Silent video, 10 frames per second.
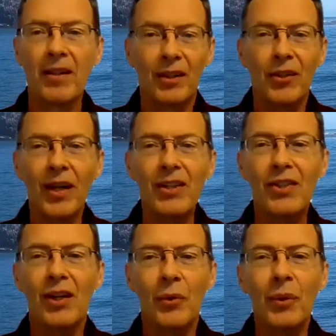The
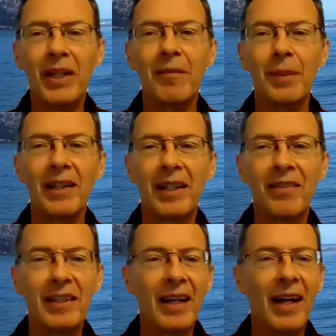grace we have been
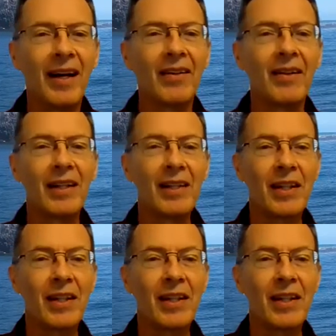given now